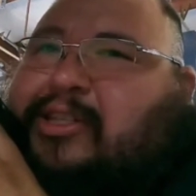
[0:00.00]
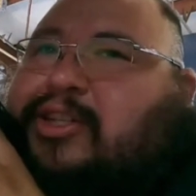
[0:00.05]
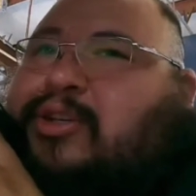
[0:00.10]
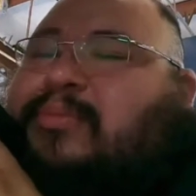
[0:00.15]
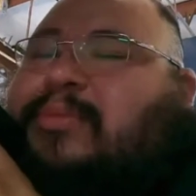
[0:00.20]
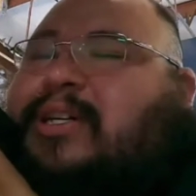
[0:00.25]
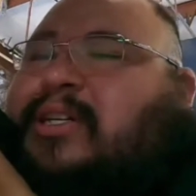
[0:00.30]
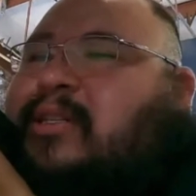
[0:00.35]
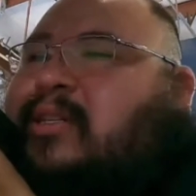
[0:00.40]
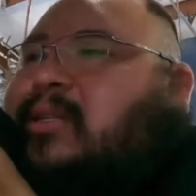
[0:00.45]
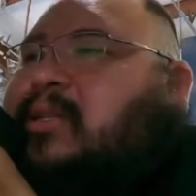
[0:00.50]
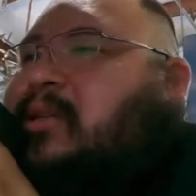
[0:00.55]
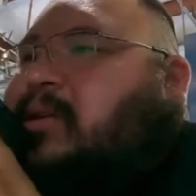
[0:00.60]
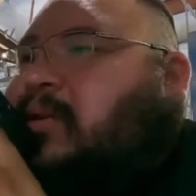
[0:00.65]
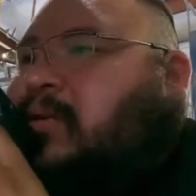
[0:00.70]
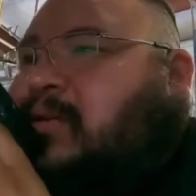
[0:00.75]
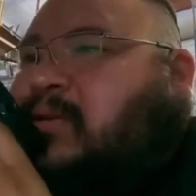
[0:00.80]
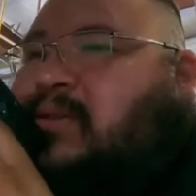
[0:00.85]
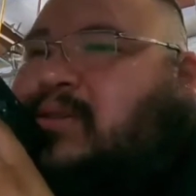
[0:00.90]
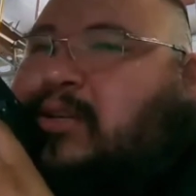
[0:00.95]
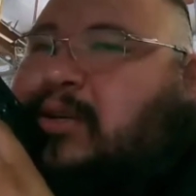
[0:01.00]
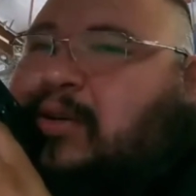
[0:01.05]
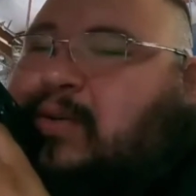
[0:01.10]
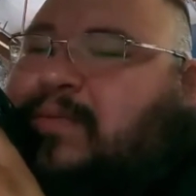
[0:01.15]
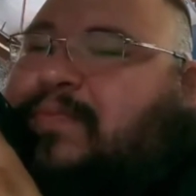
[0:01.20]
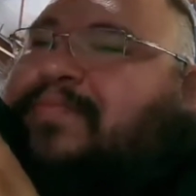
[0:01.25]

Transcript: 2 months. So